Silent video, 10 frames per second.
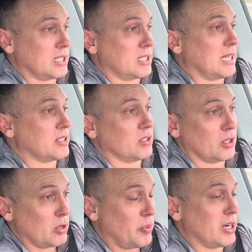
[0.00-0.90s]
to Tesla
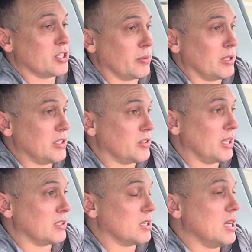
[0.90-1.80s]
to repair some of these
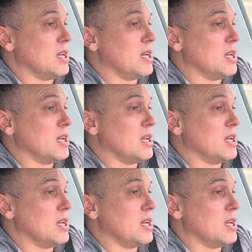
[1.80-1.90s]
things.